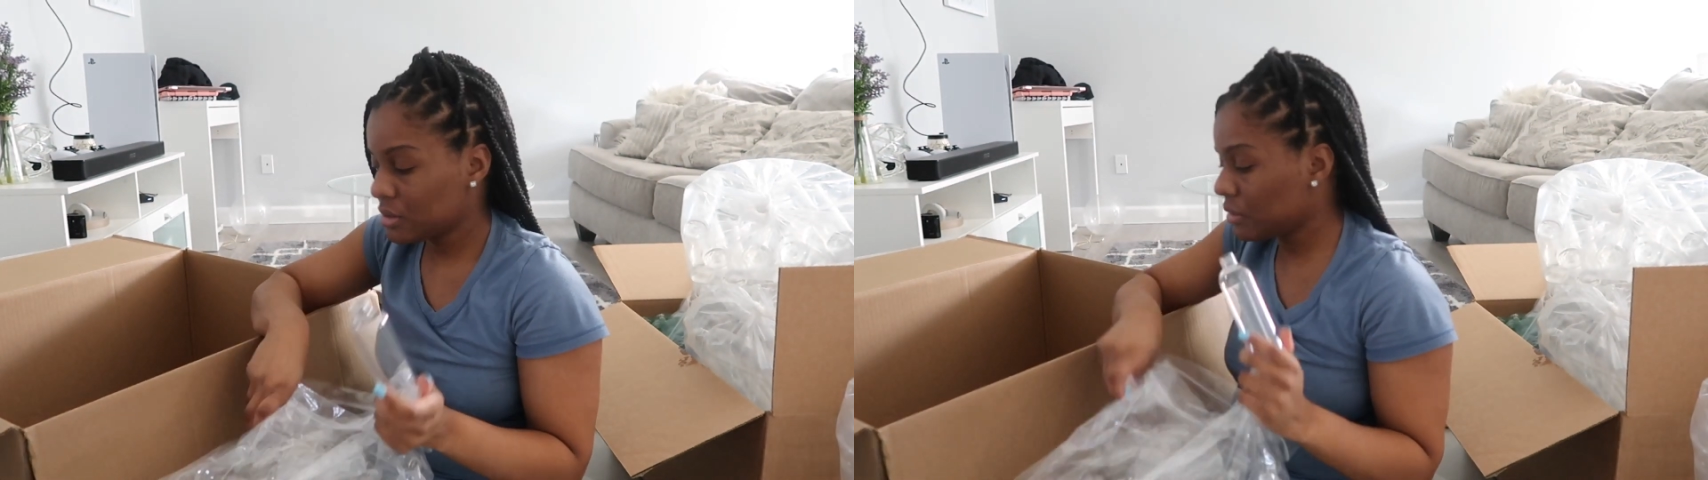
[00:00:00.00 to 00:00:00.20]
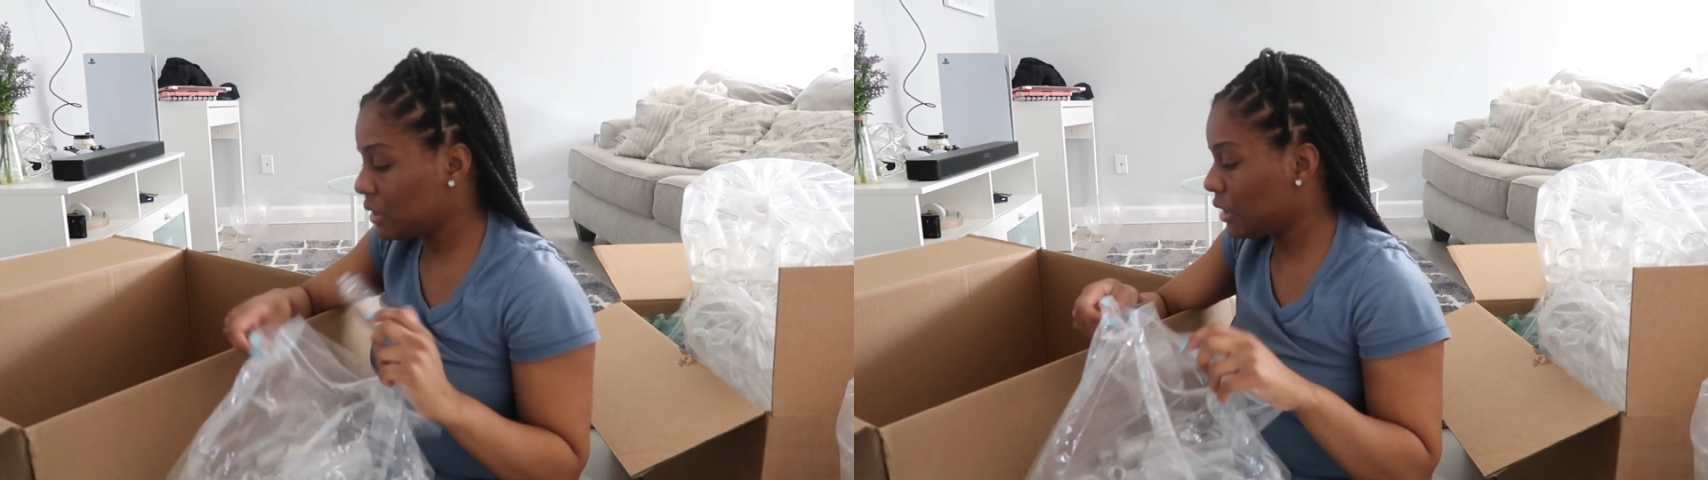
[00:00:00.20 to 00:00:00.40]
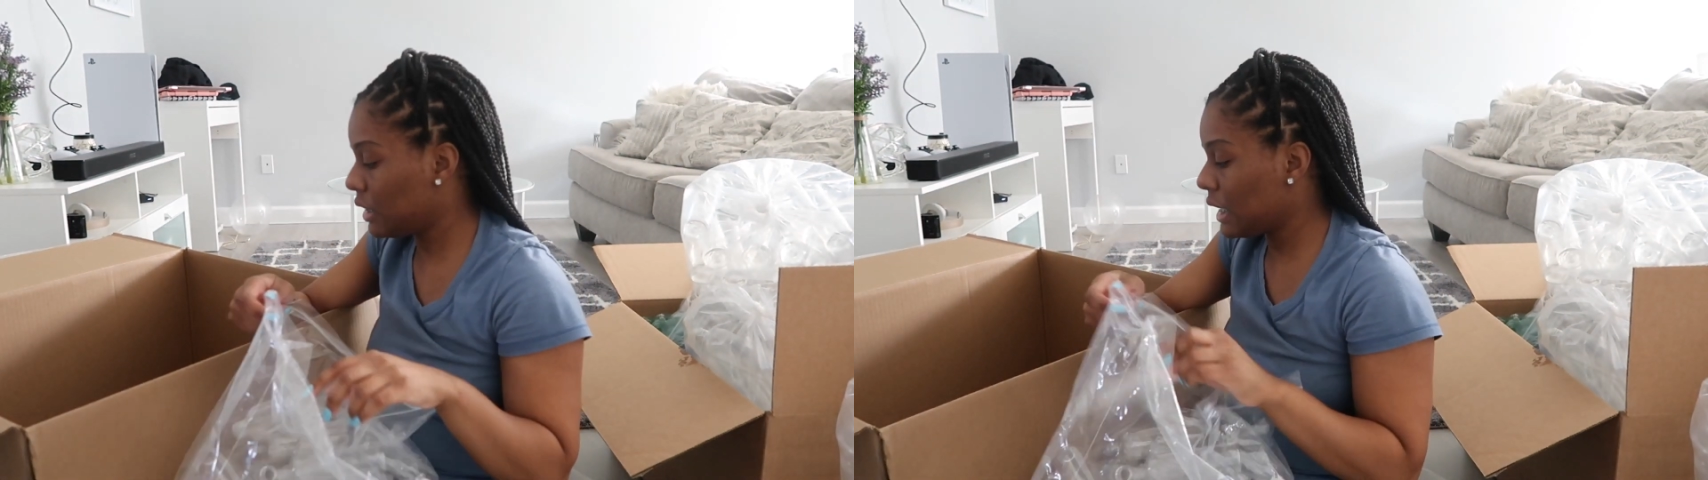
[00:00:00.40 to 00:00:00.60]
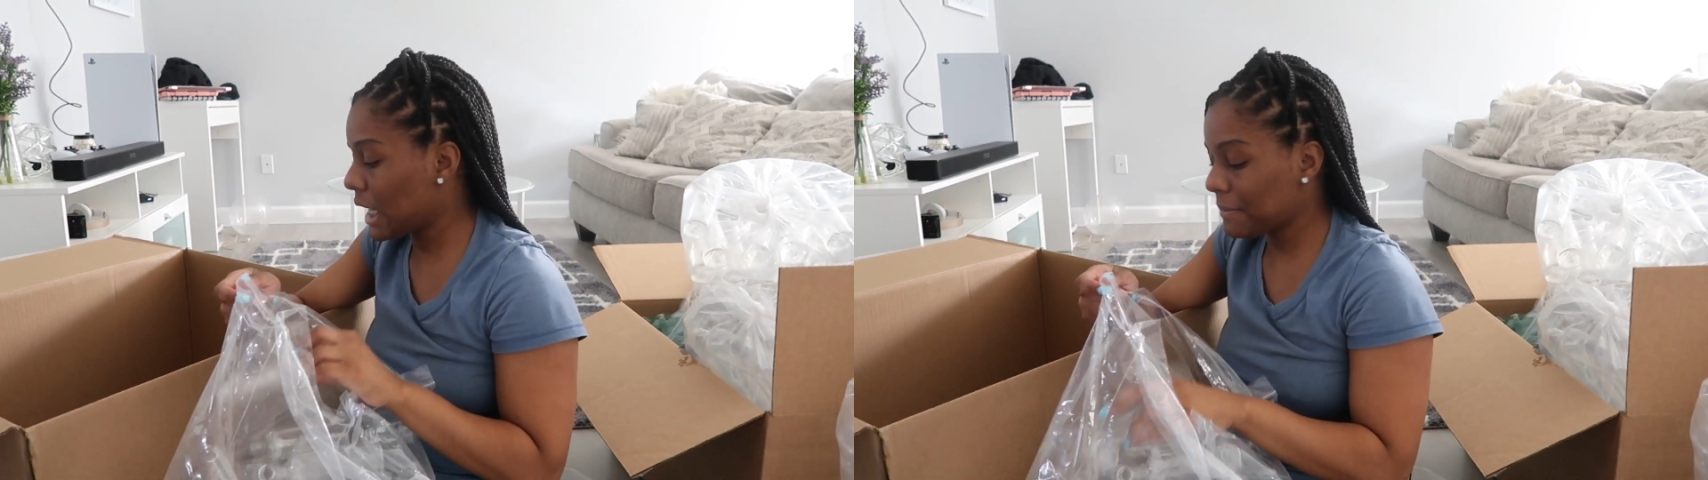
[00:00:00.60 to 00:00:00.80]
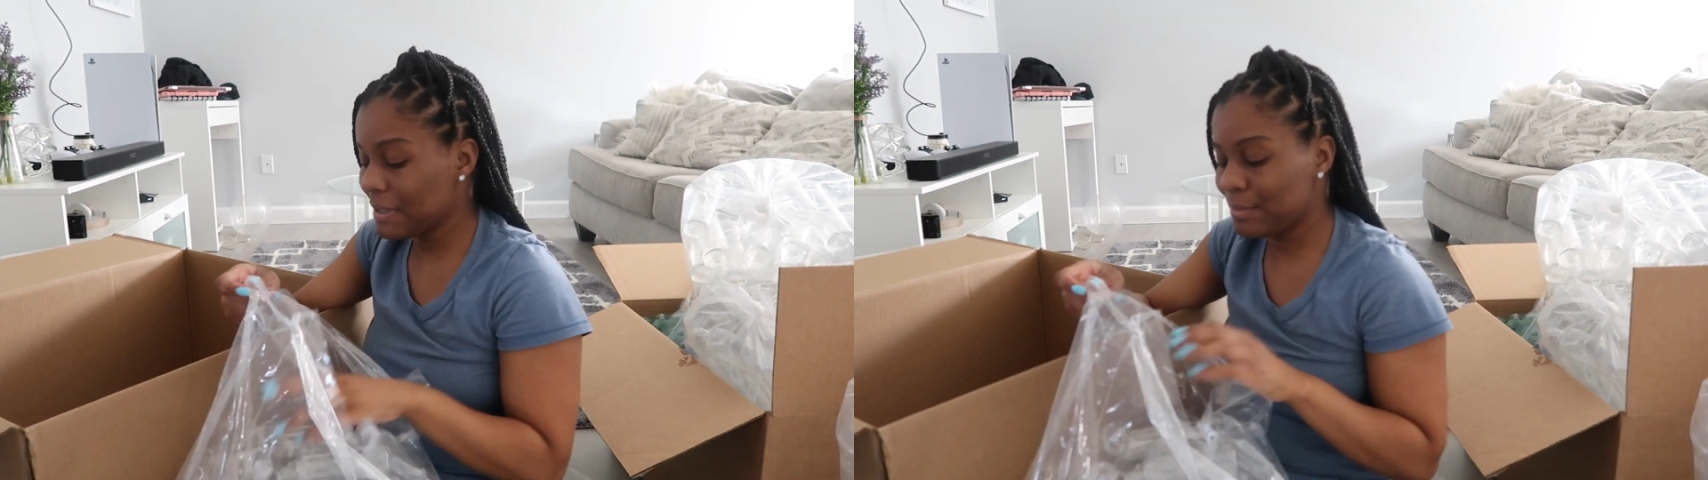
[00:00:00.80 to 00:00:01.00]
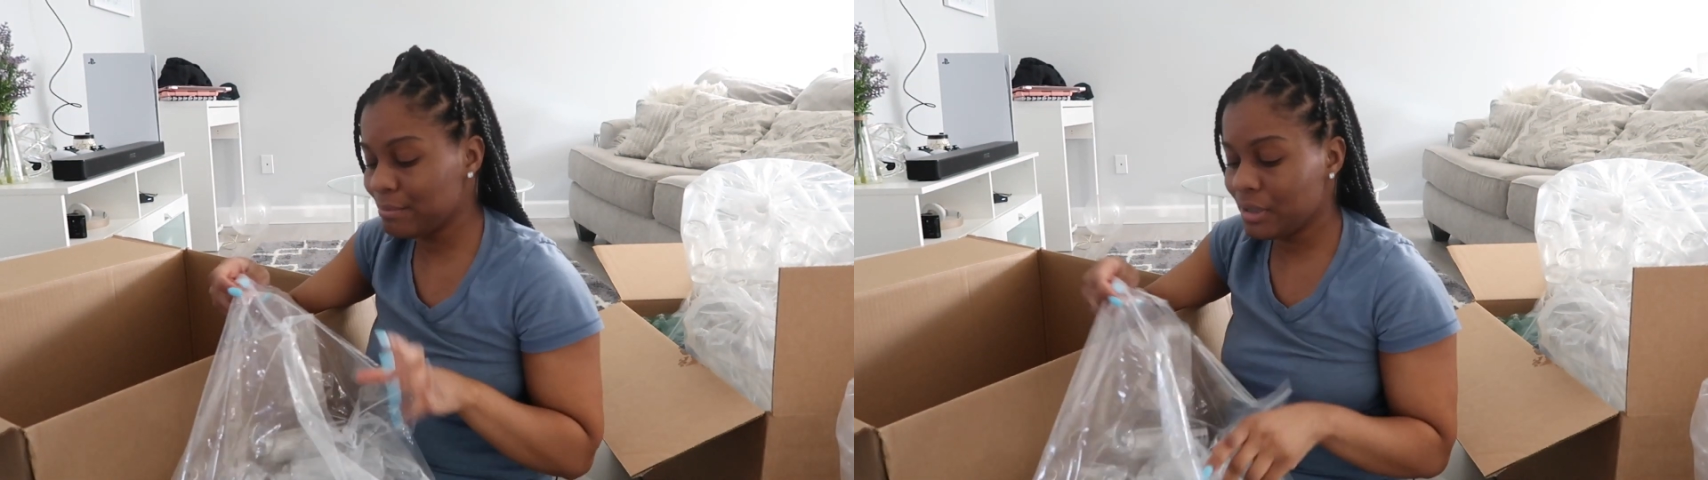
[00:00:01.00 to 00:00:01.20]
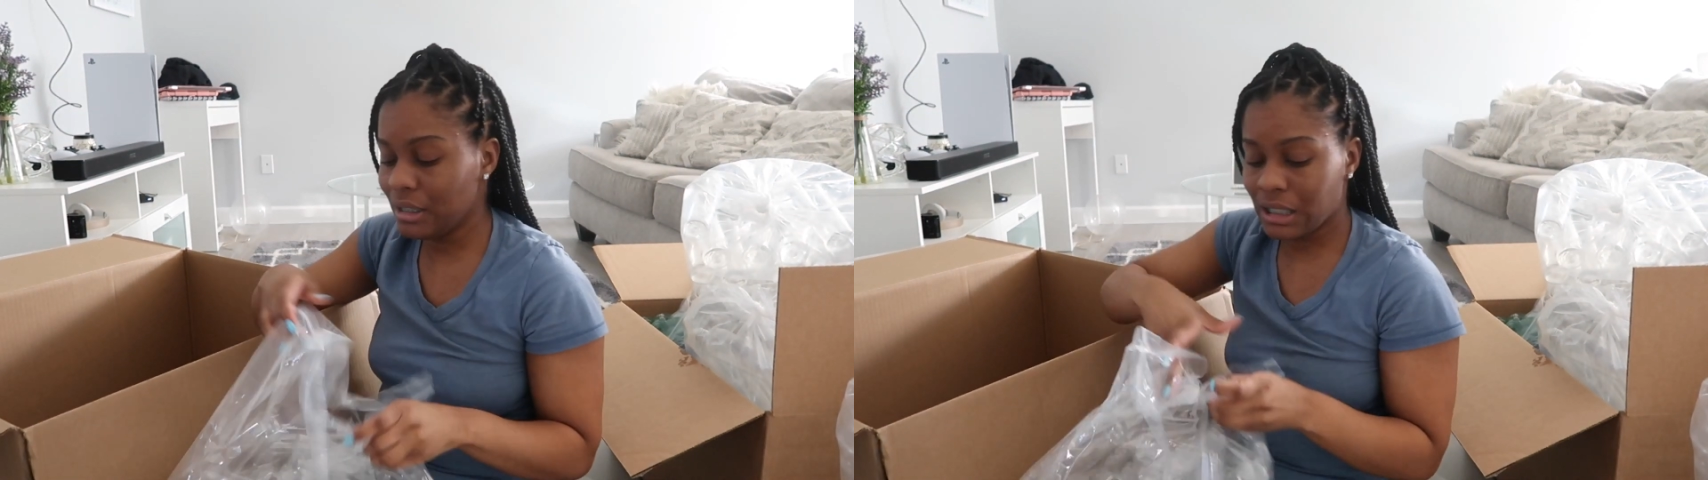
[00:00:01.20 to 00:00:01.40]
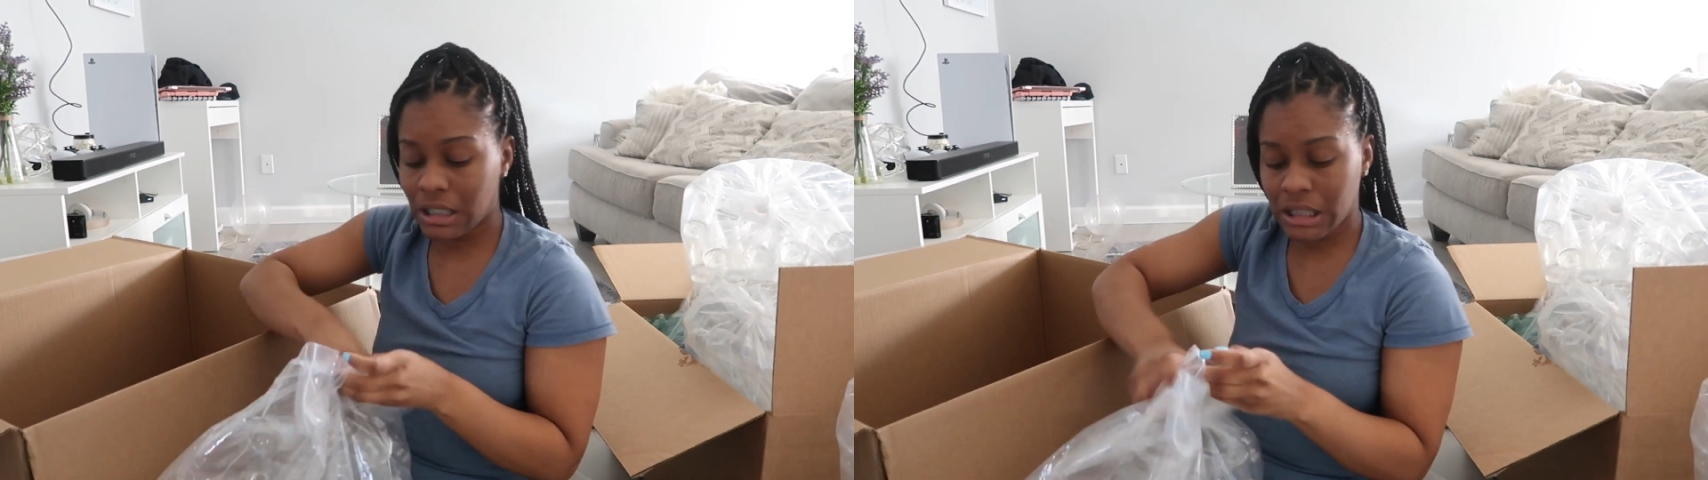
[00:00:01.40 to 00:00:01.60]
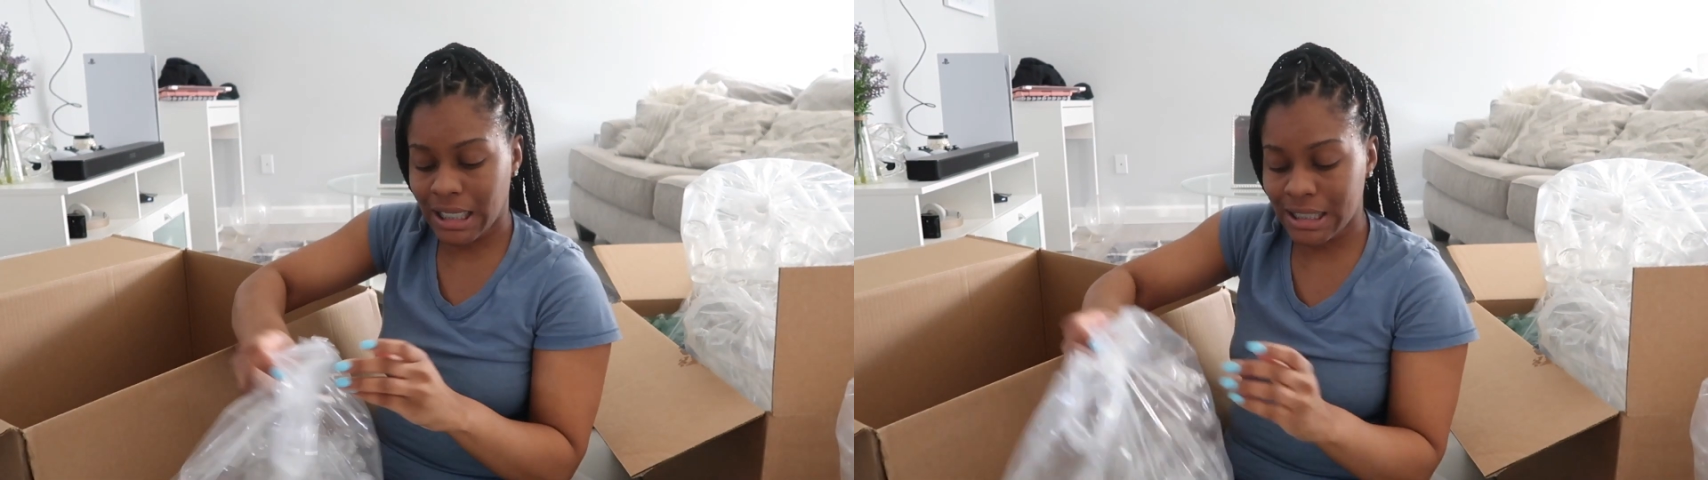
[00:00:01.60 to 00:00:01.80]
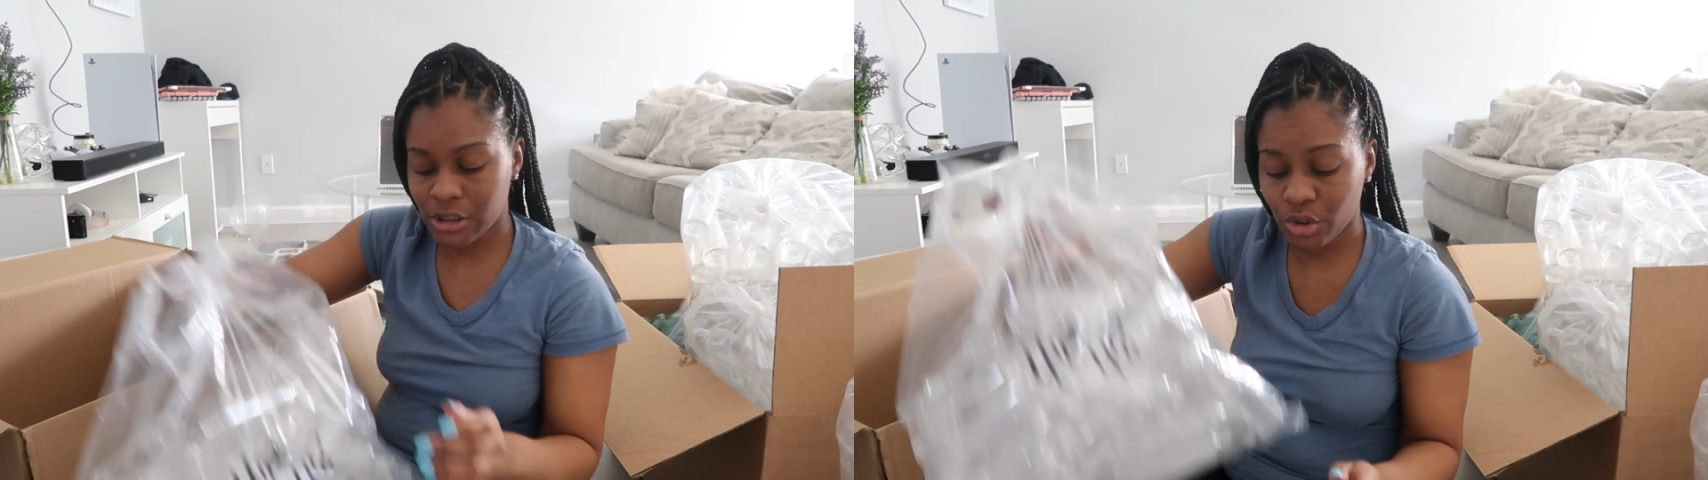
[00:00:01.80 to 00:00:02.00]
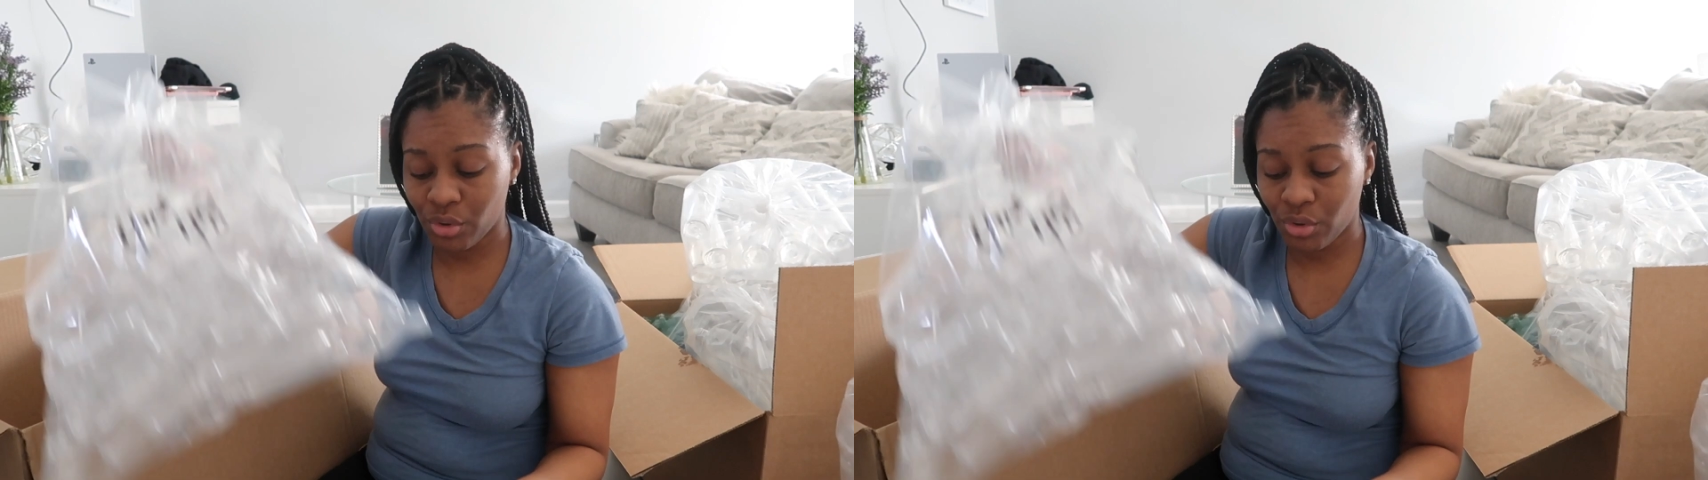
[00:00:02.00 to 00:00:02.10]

So yeah, a lot of people like to